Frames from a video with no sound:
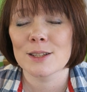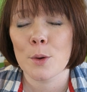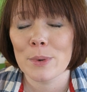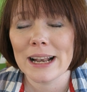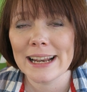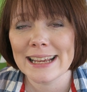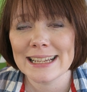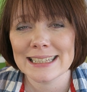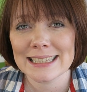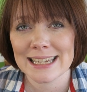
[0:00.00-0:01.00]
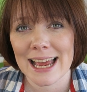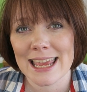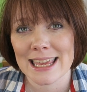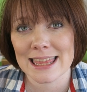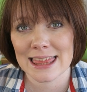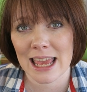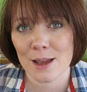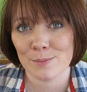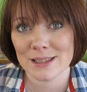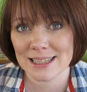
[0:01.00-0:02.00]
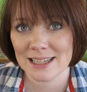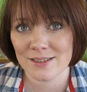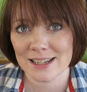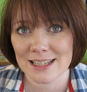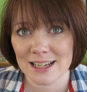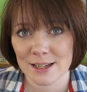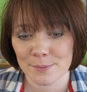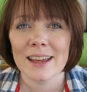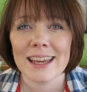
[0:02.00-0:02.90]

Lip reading: So please take them seriously.